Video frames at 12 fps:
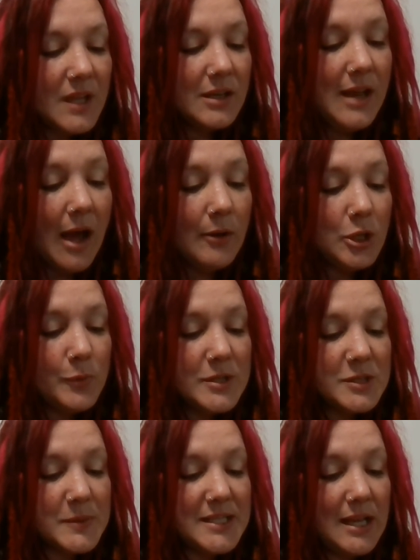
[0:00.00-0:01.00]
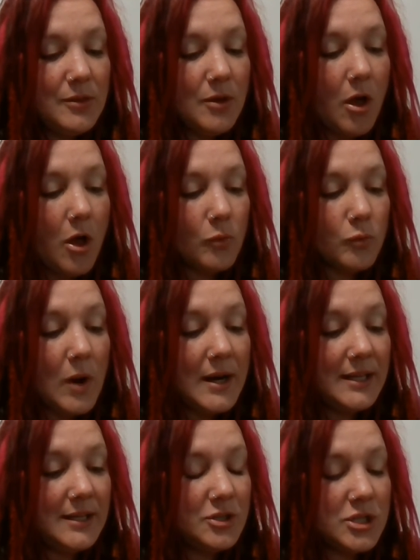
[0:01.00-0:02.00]
Now Lewis was in the hall,
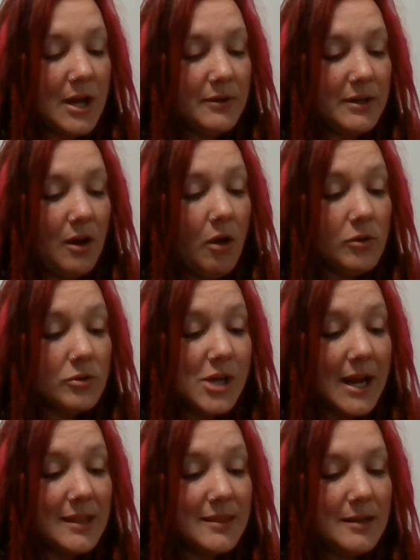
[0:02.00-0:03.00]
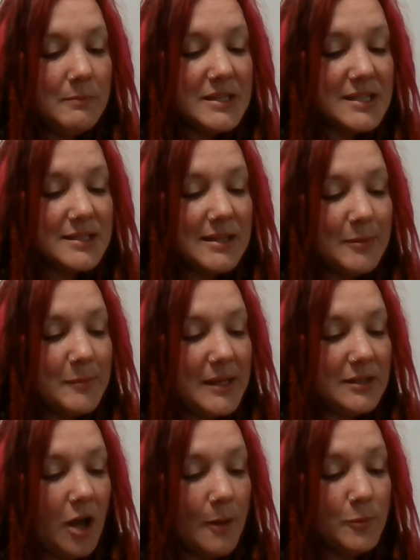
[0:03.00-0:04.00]
running and shouting, "Uncle Jonathan, Mrs.
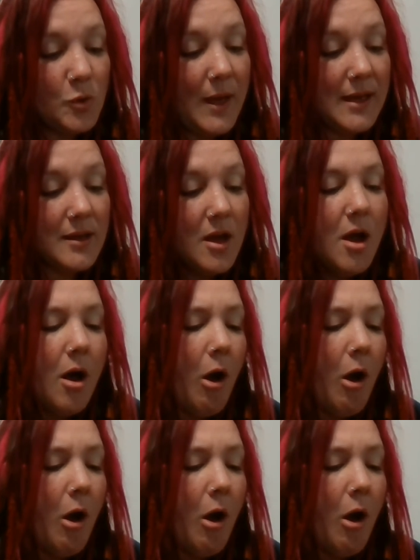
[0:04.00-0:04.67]
Zimmerman, come quick!